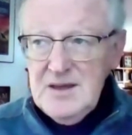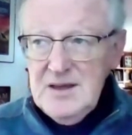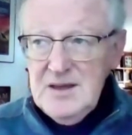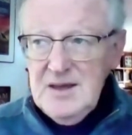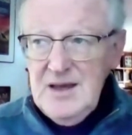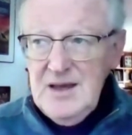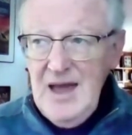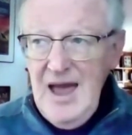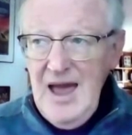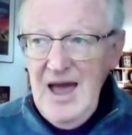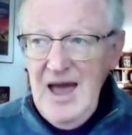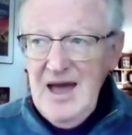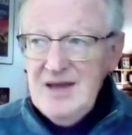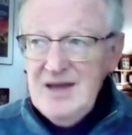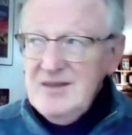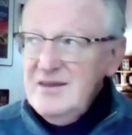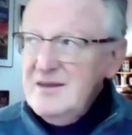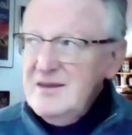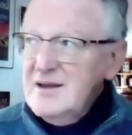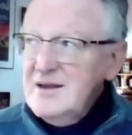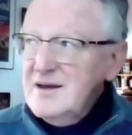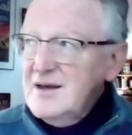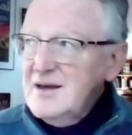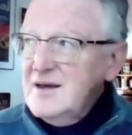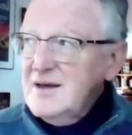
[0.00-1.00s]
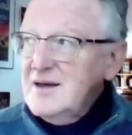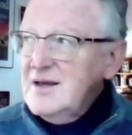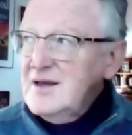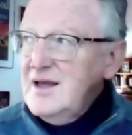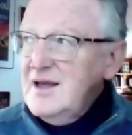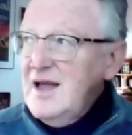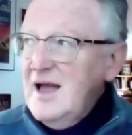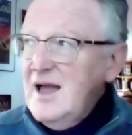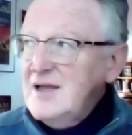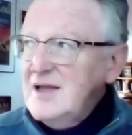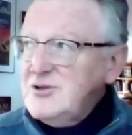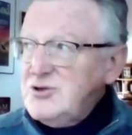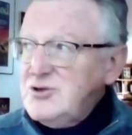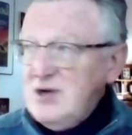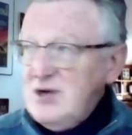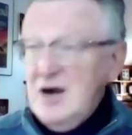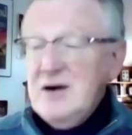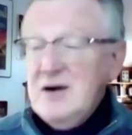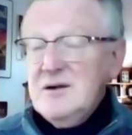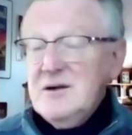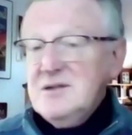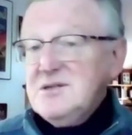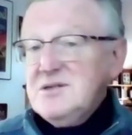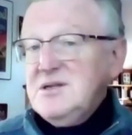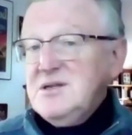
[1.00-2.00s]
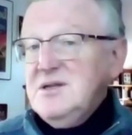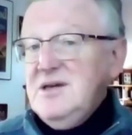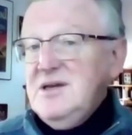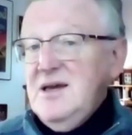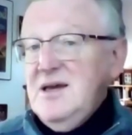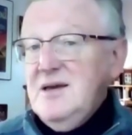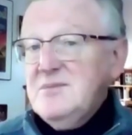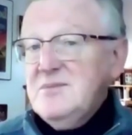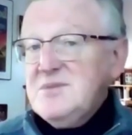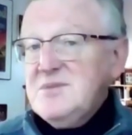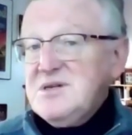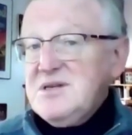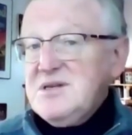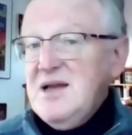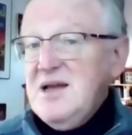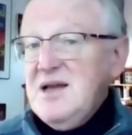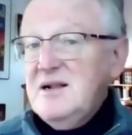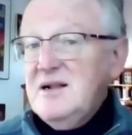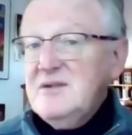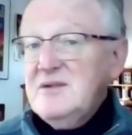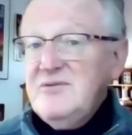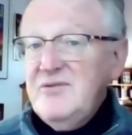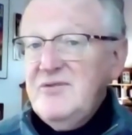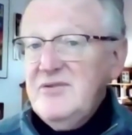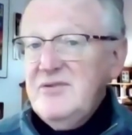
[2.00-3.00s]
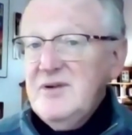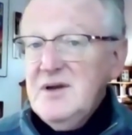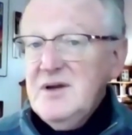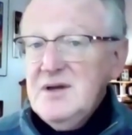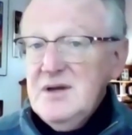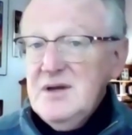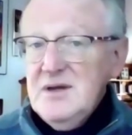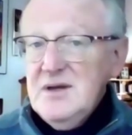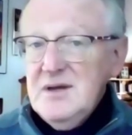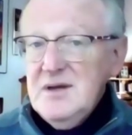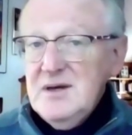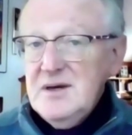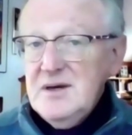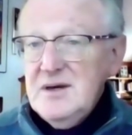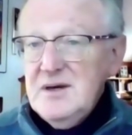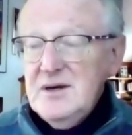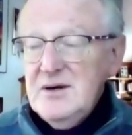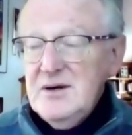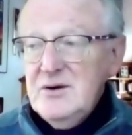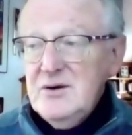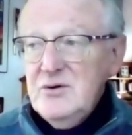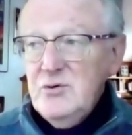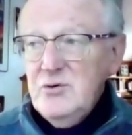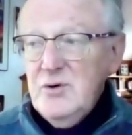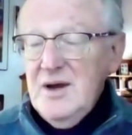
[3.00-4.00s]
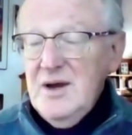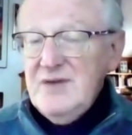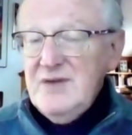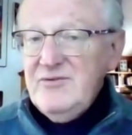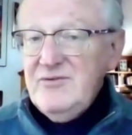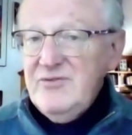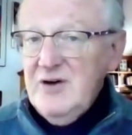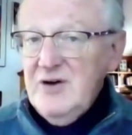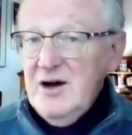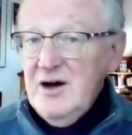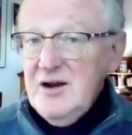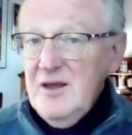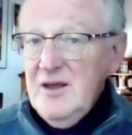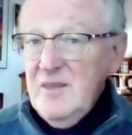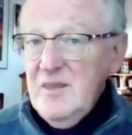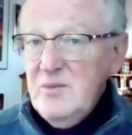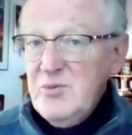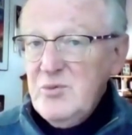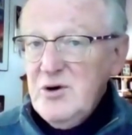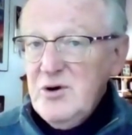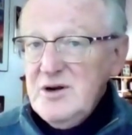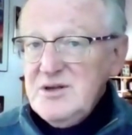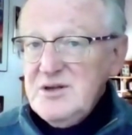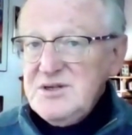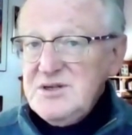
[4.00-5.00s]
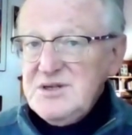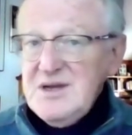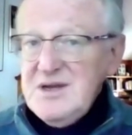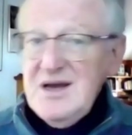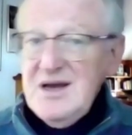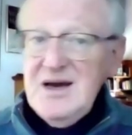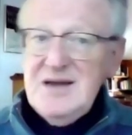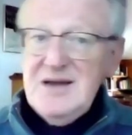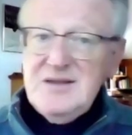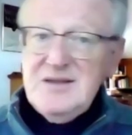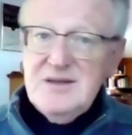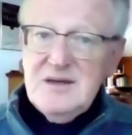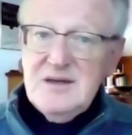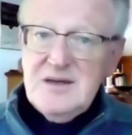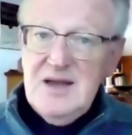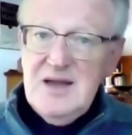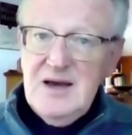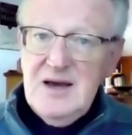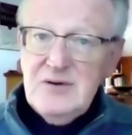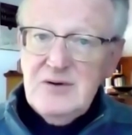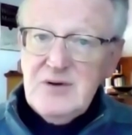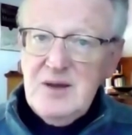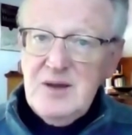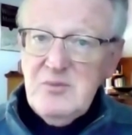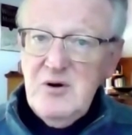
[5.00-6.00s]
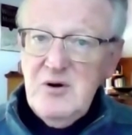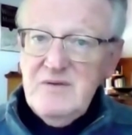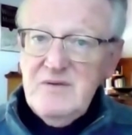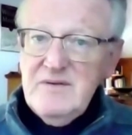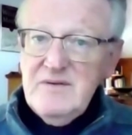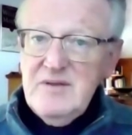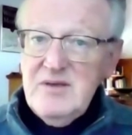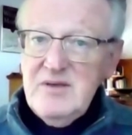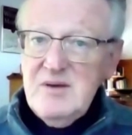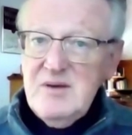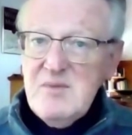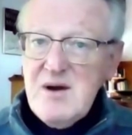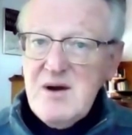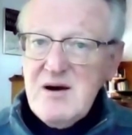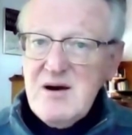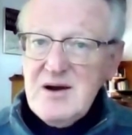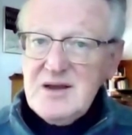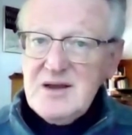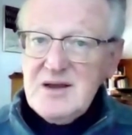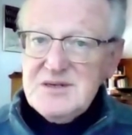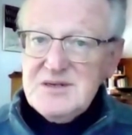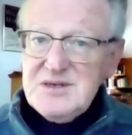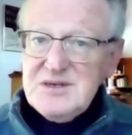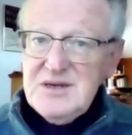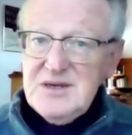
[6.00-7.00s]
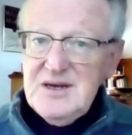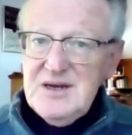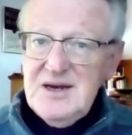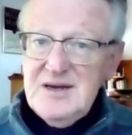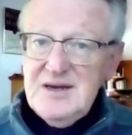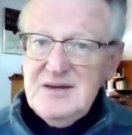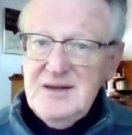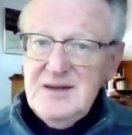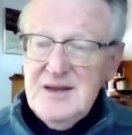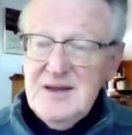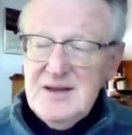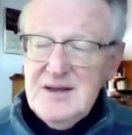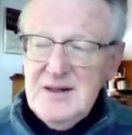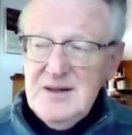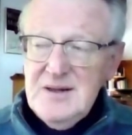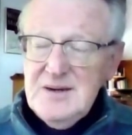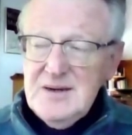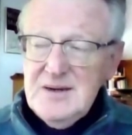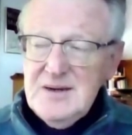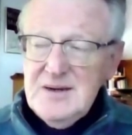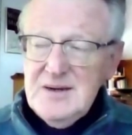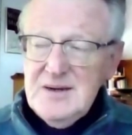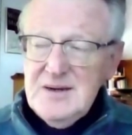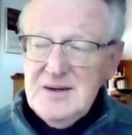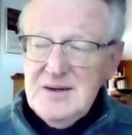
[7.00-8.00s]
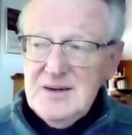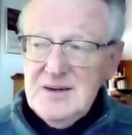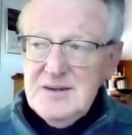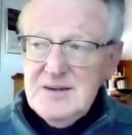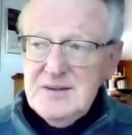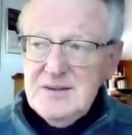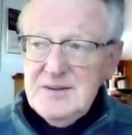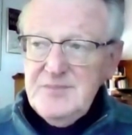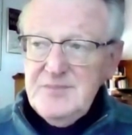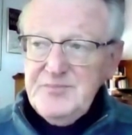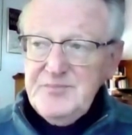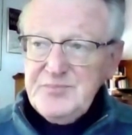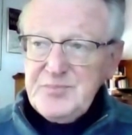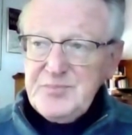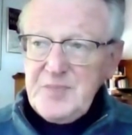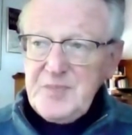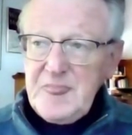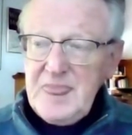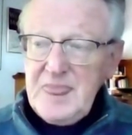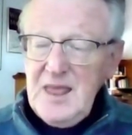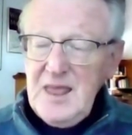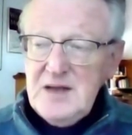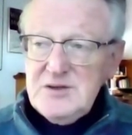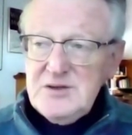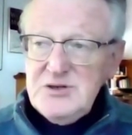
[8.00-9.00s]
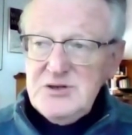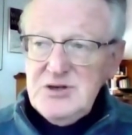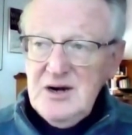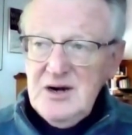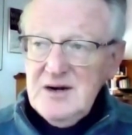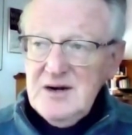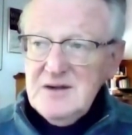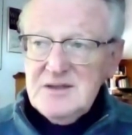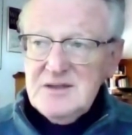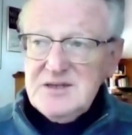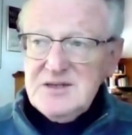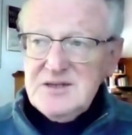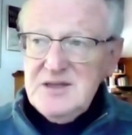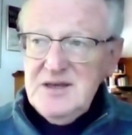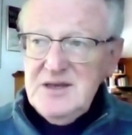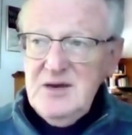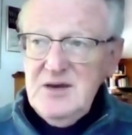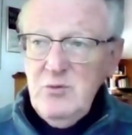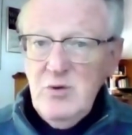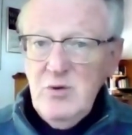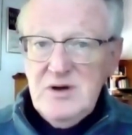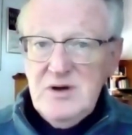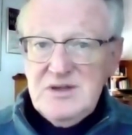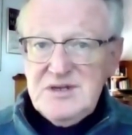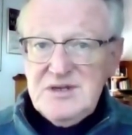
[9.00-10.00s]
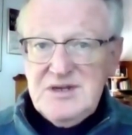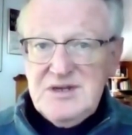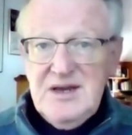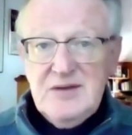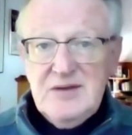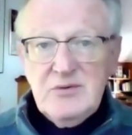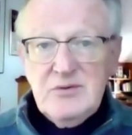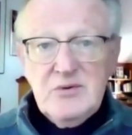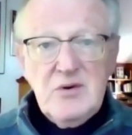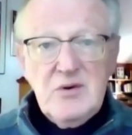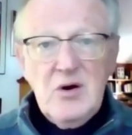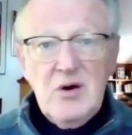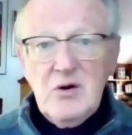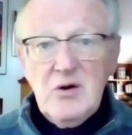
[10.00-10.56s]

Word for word: And uh, Charles Lee himself, uh, who had fought on the British side and had now come over to the American side, uh, Charles Lee once said,